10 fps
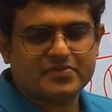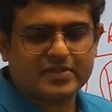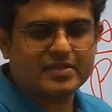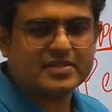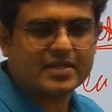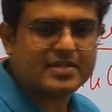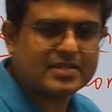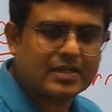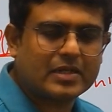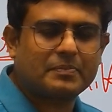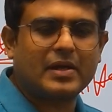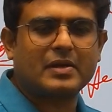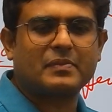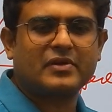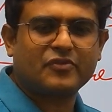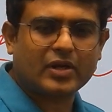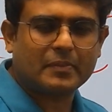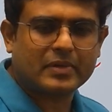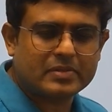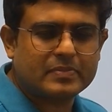with this concerned department for
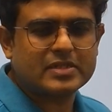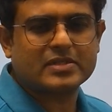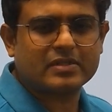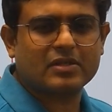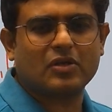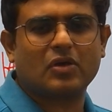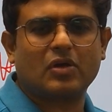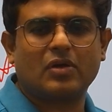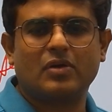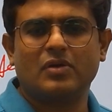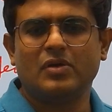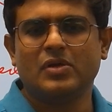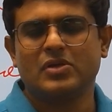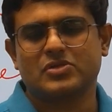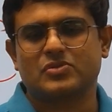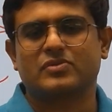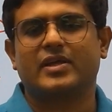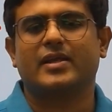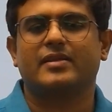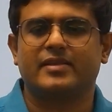amendments in the law, so
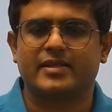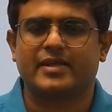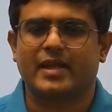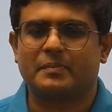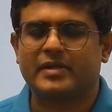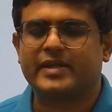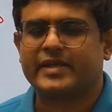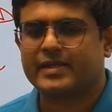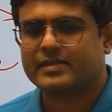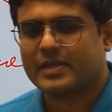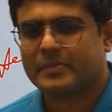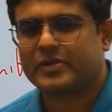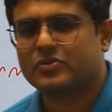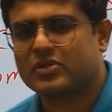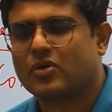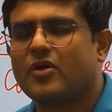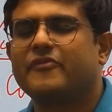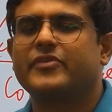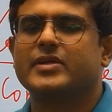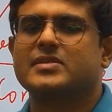that it can be taking them into the
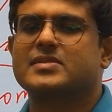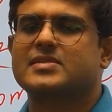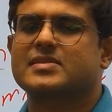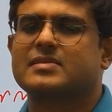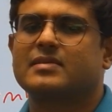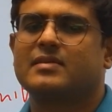confidence.